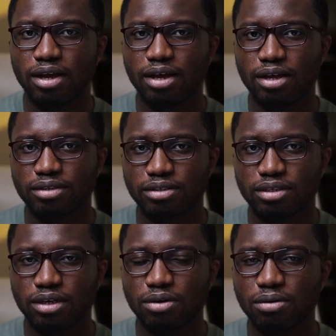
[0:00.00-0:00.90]
a
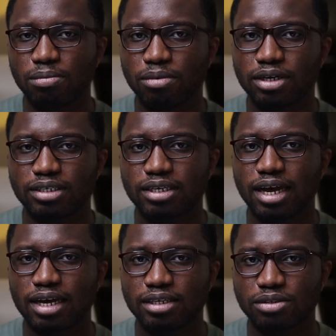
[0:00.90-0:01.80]
single
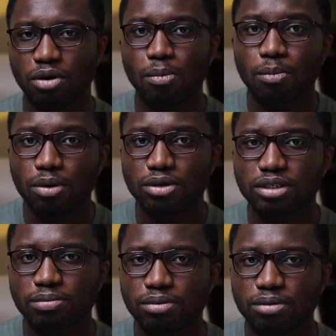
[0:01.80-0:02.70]
monetized or
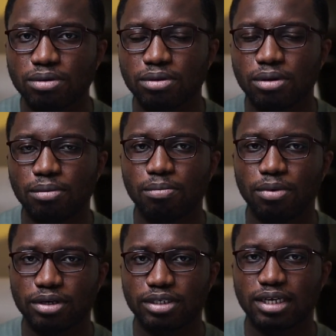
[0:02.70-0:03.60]
multiple
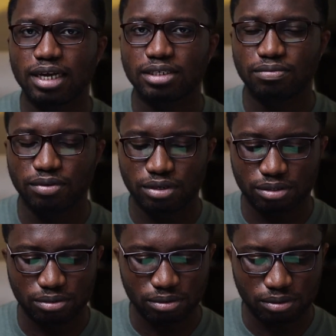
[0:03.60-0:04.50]
monetized
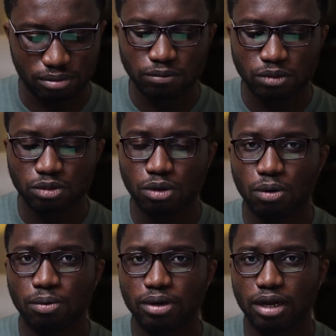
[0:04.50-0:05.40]
videos.
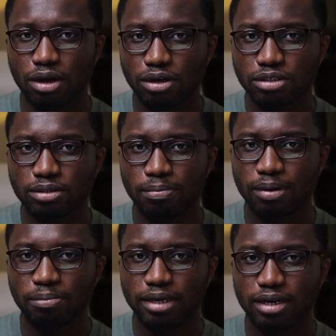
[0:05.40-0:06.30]
So the cost per
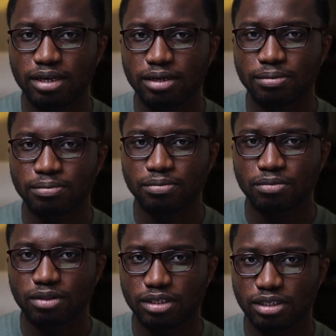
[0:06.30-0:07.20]
milli,
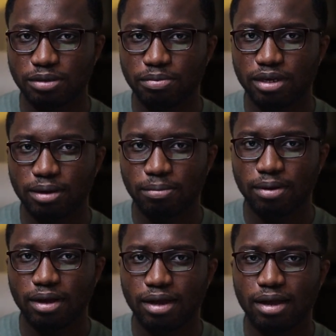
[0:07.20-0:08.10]
the CPM,
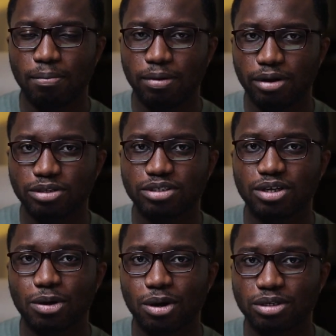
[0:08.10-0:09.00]
plus the
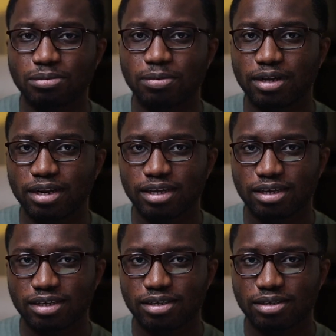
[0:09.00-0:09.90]
cost per
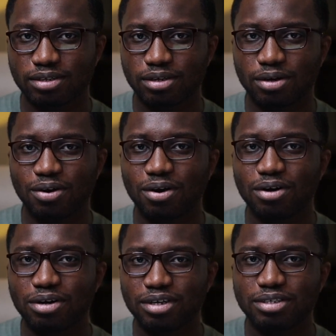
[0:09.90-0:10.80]
click or
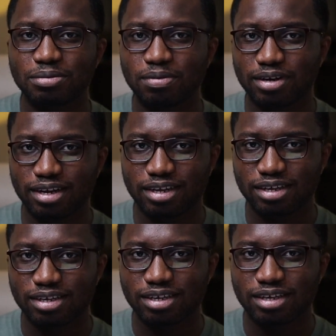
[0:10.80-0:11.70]
earnings per
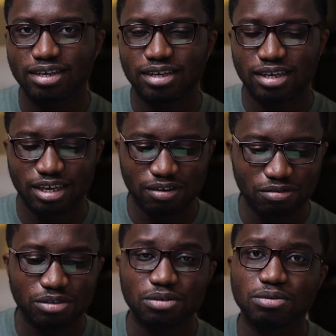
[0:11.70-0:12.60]
click
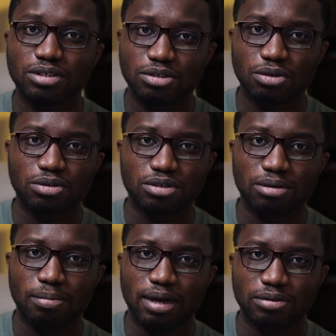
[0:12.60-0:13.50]
gives you the total
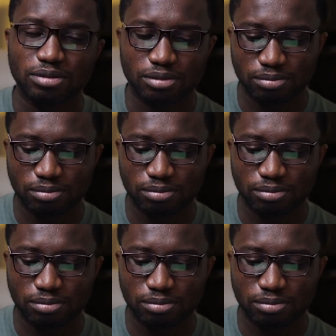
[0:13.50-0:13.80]
amount.